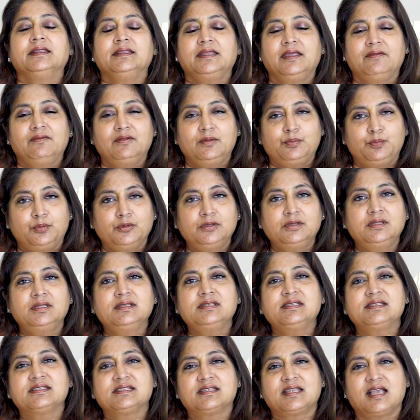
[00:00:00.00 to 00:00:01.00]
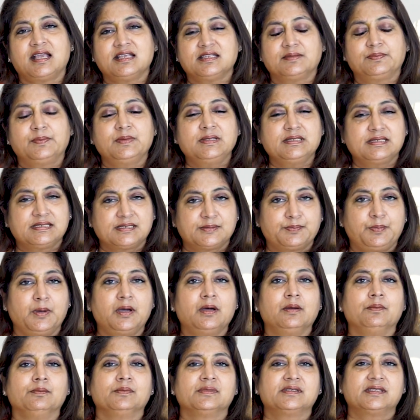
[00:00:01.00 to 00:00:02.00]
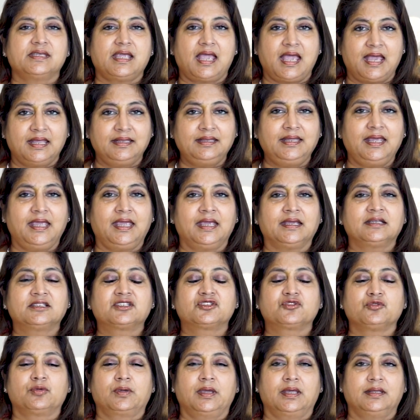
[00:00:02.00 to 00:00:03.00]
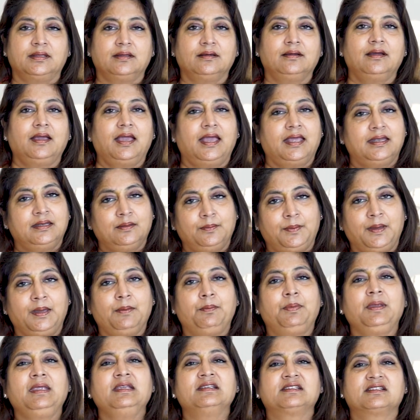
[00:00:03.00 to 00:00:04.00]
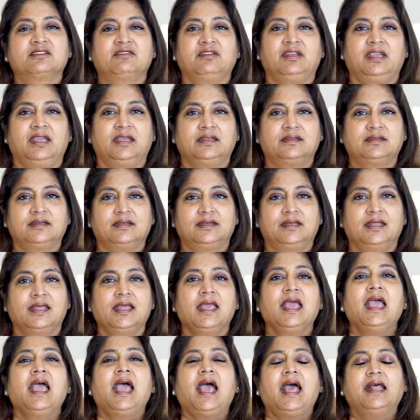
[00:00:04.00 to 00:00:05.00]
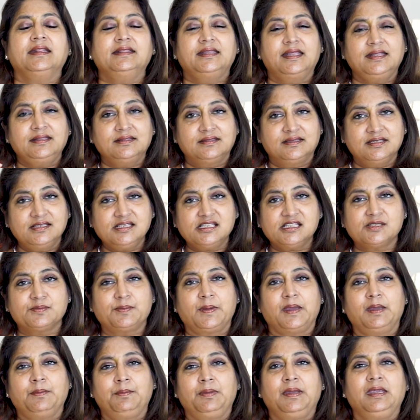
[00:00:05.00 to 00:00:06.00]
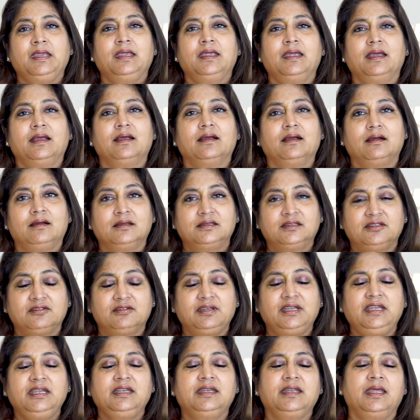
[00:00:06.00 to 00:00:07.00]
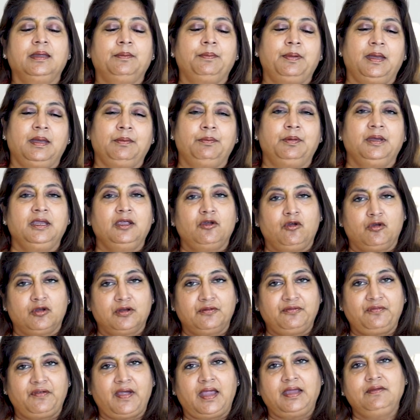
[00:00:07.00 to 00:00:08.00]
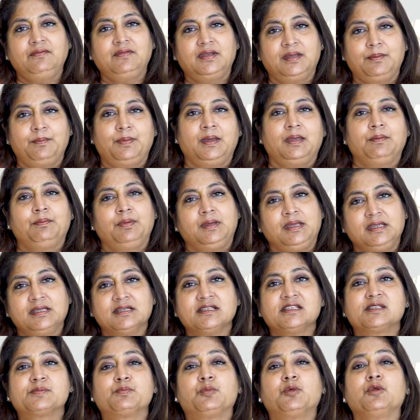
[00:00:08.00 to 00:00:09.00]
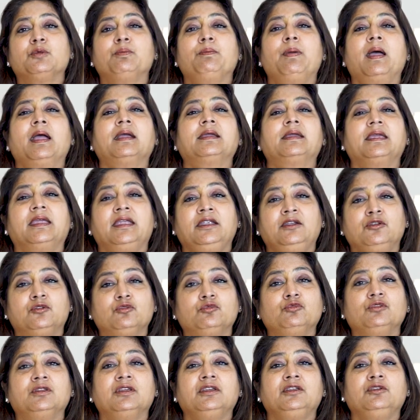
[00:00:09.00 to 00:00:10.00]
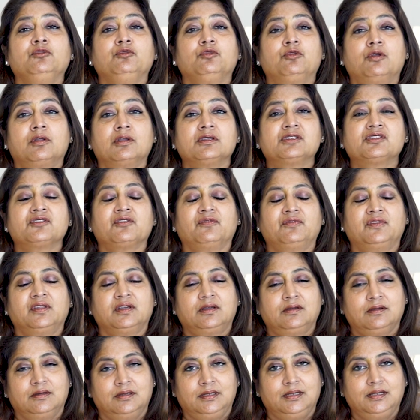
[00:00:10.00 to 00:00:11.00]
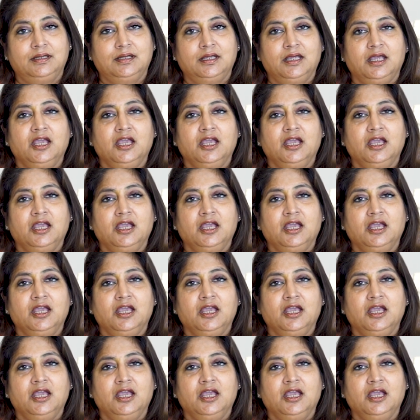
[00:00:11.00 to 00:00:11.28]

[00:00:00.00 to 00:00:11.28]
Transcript: they will put the husband's sperms and the eggs together, and a baby is created. And then this baby, a 3-day baby or a 5-day baby, is put back into the uterus of the girl.